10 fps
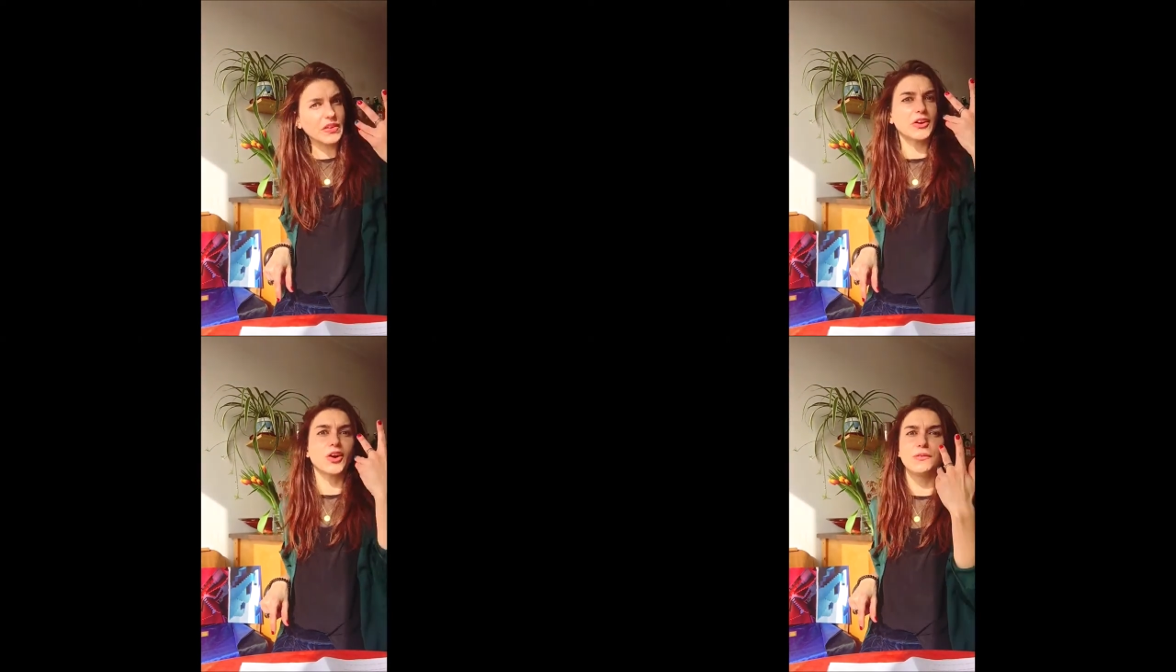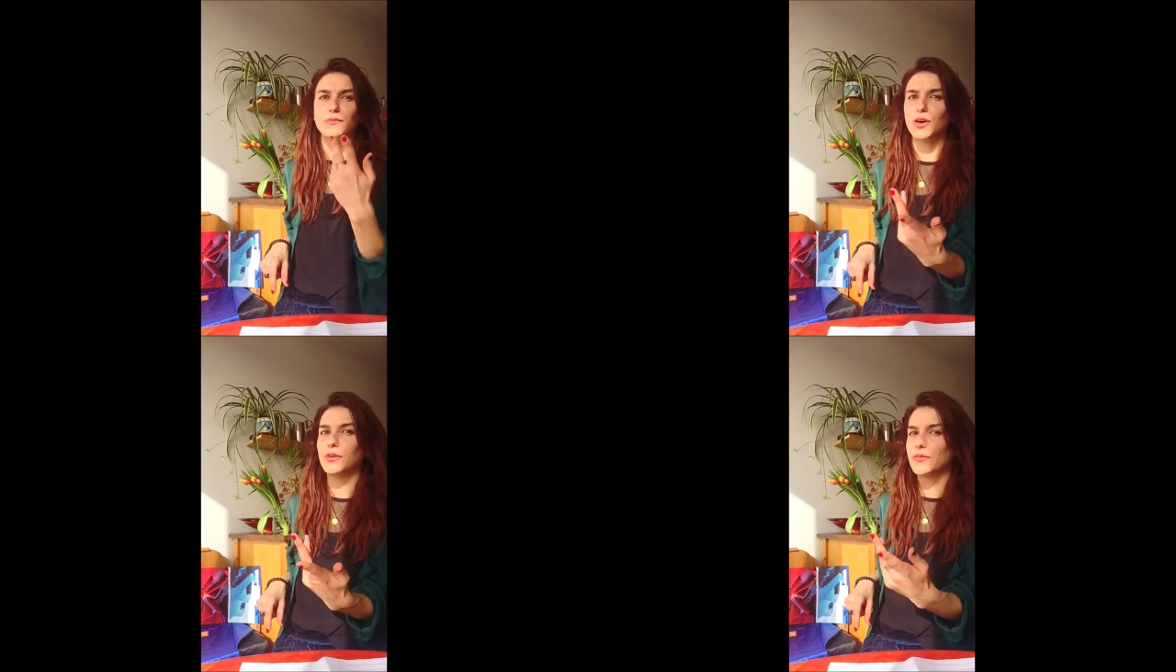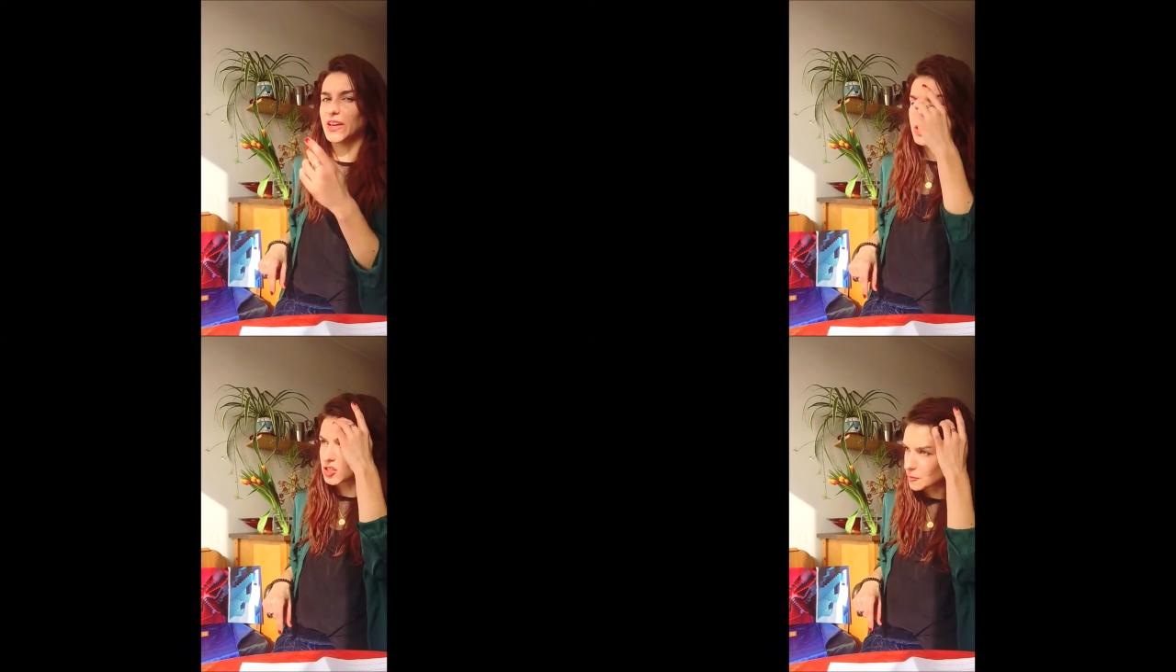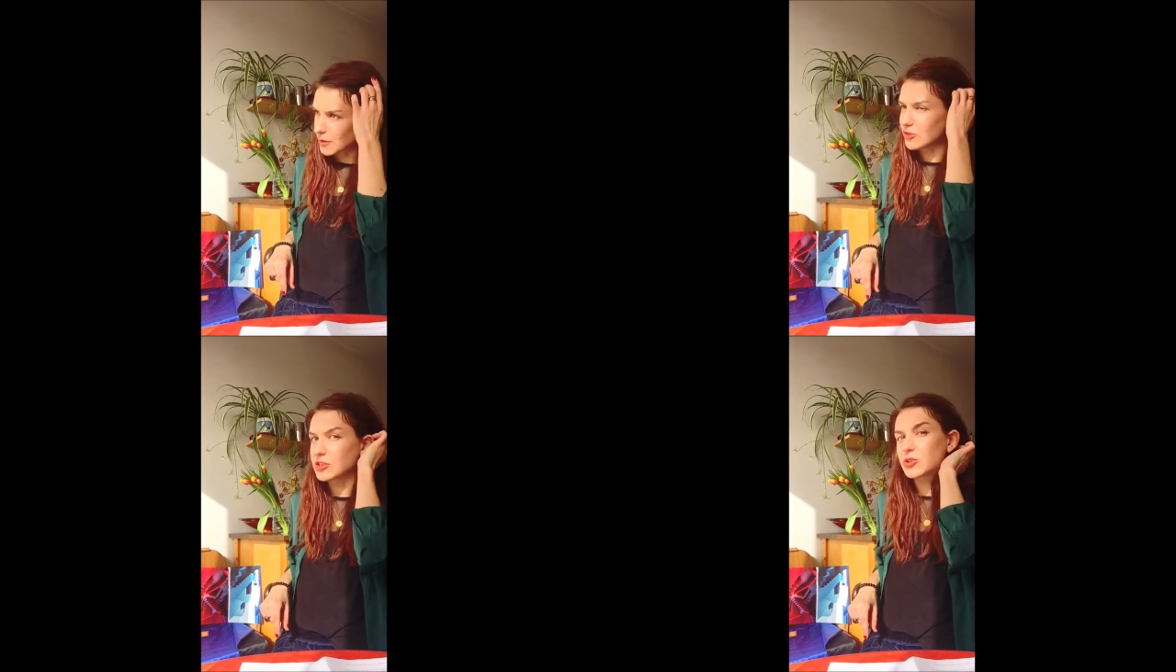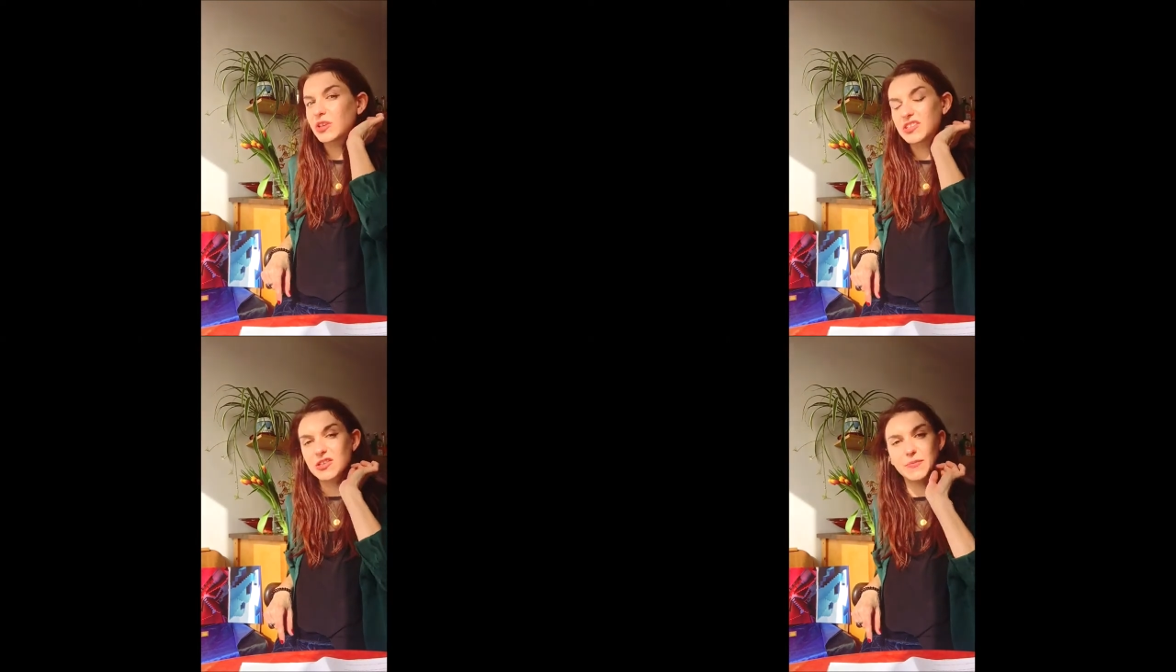got involved like
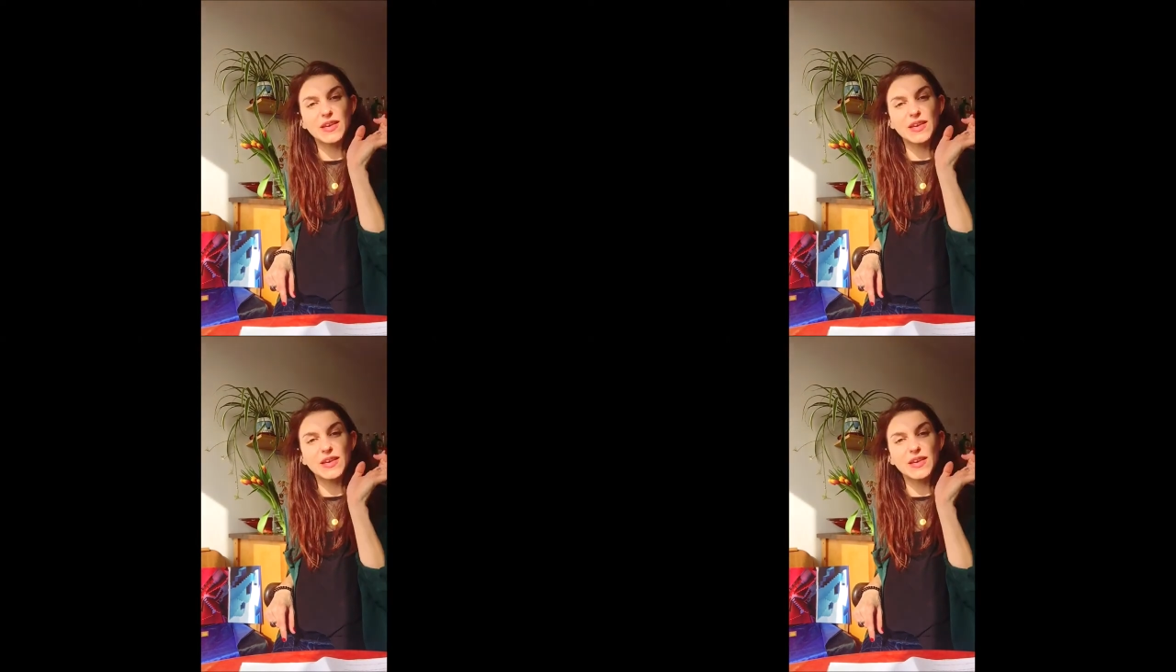spiritualism.